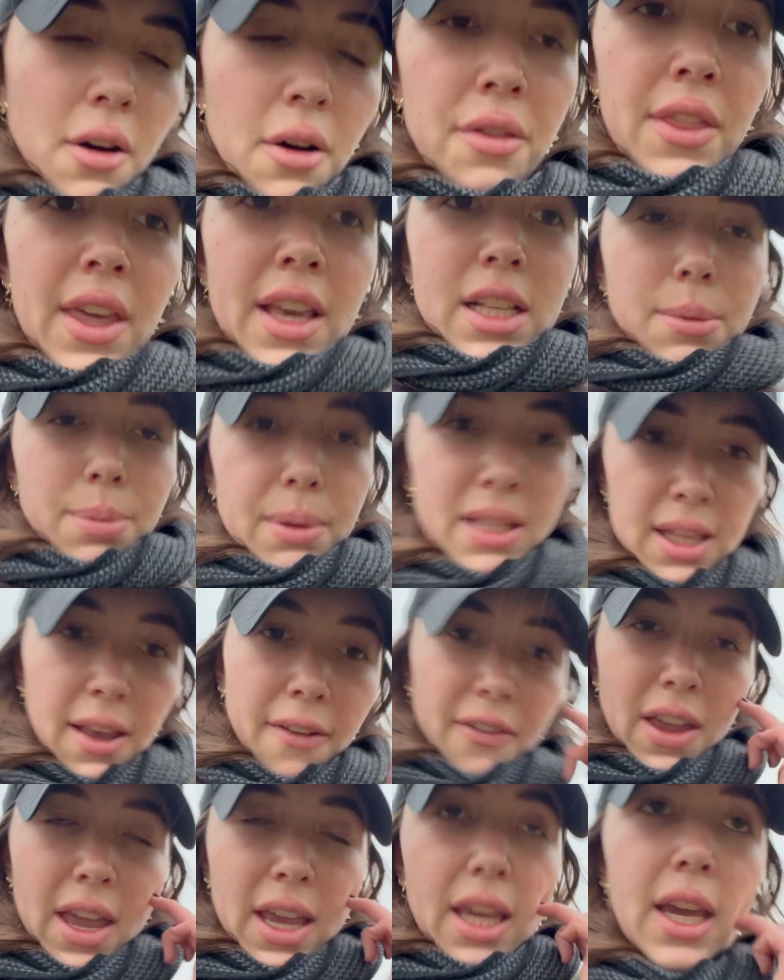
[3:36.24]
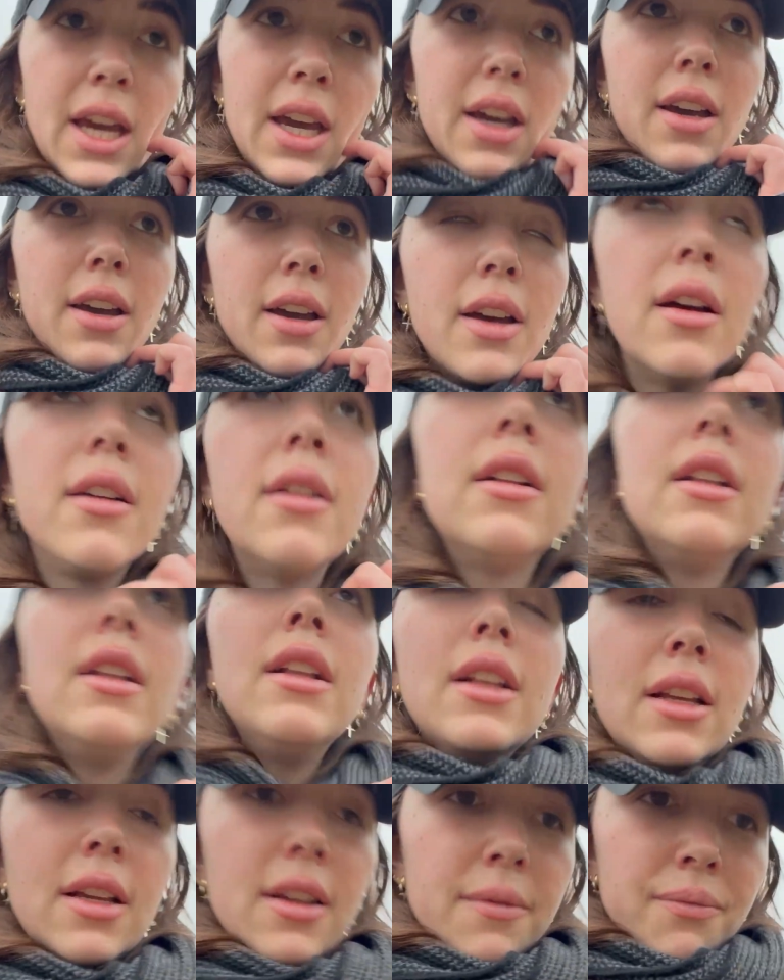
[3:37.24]
this specific
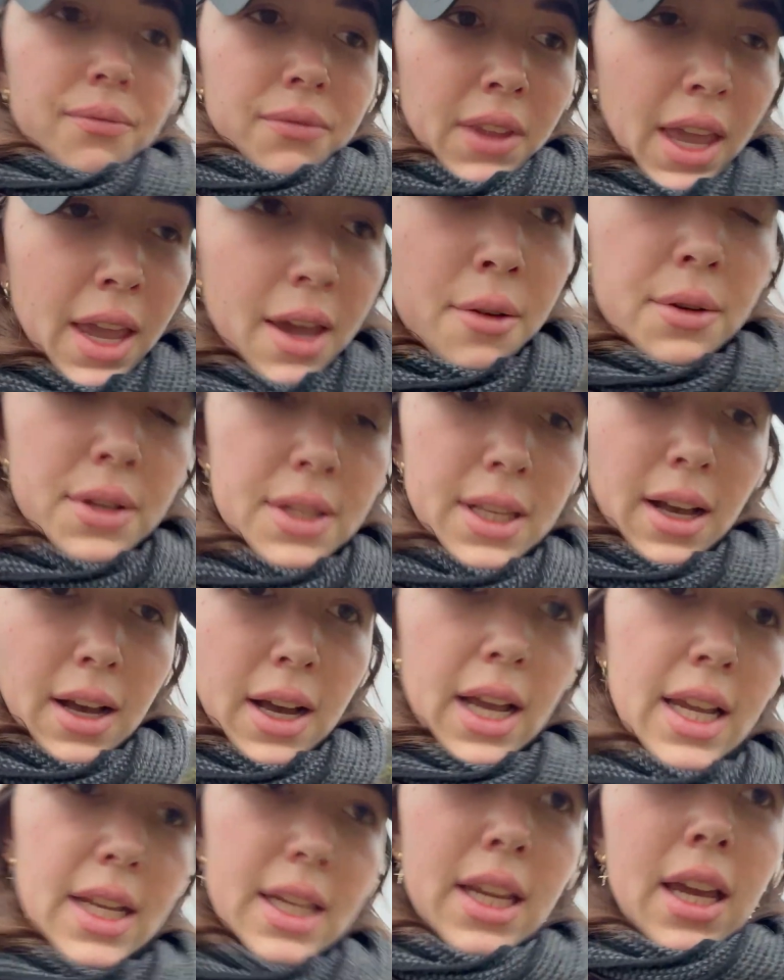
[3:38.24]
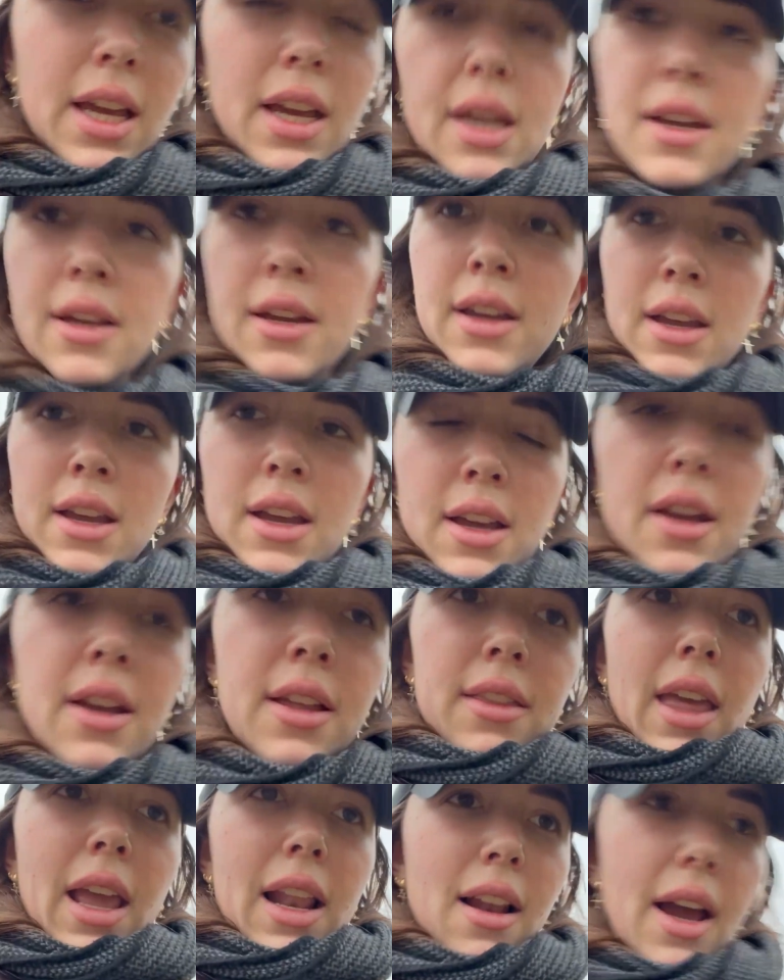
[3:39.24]
hillside
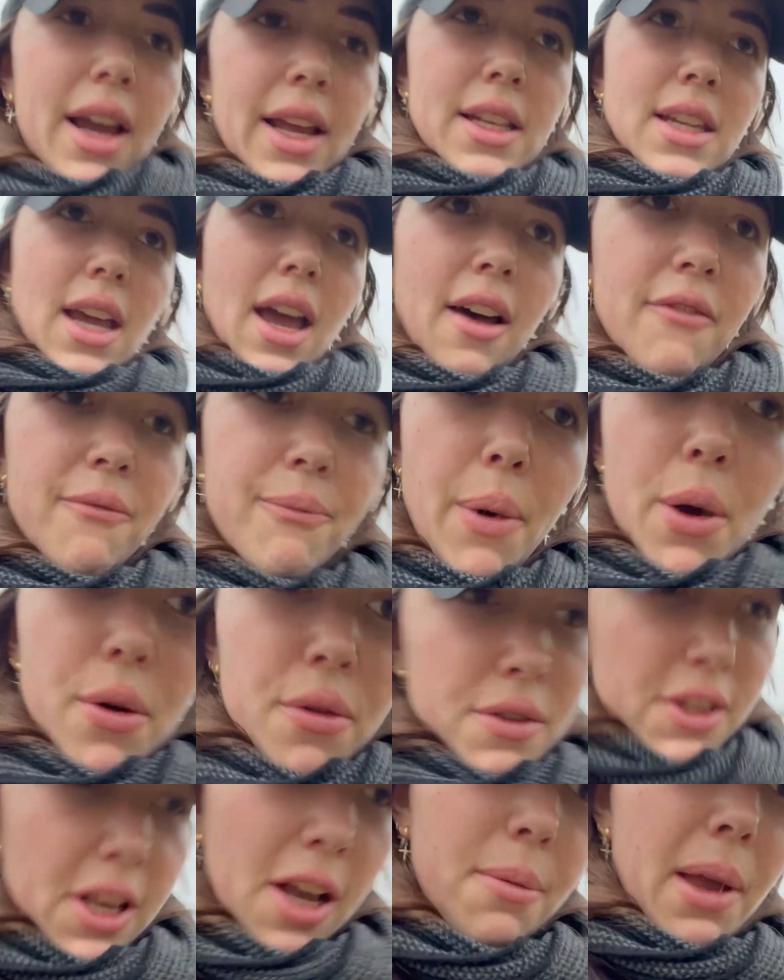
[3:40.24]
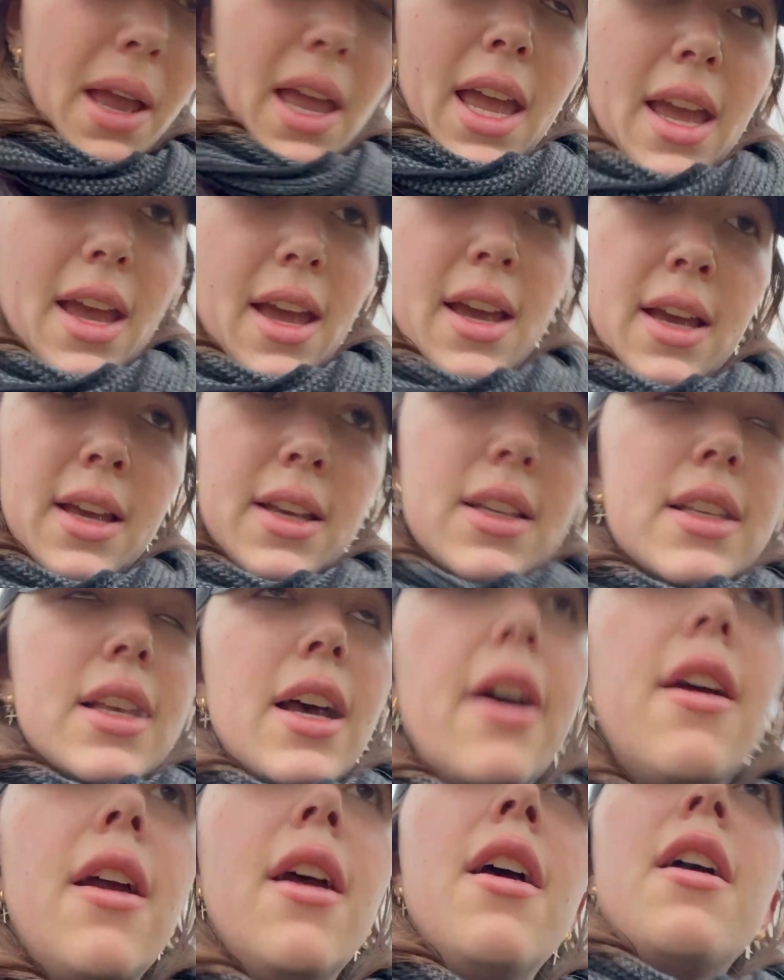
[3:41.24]
they like to have bulls up here,
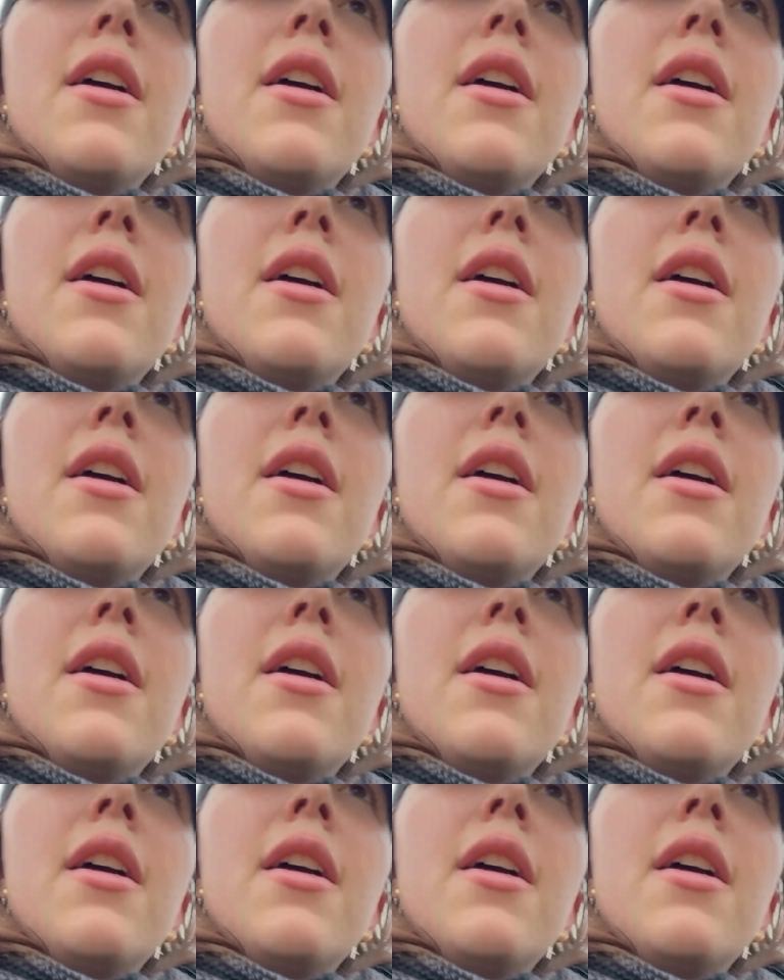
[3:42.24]
so